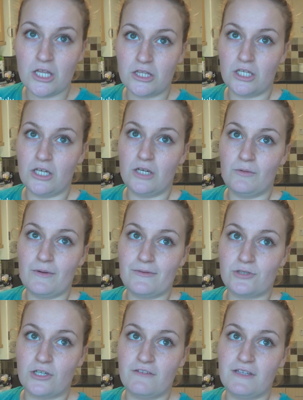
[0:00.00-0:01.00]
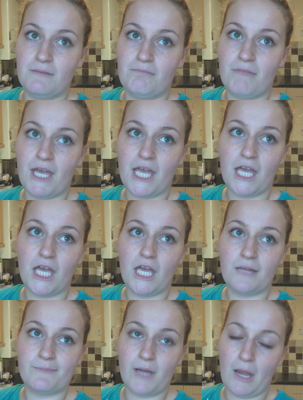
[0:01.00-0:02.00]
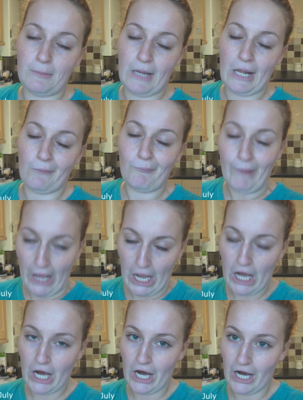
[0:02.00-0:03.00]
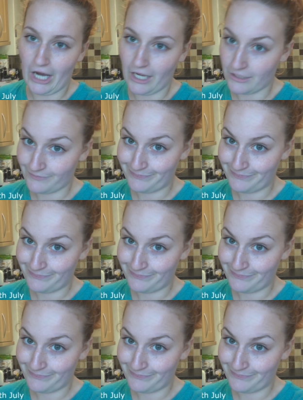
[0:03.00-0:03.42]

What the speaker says: that we were driving them mad, blah blah blah.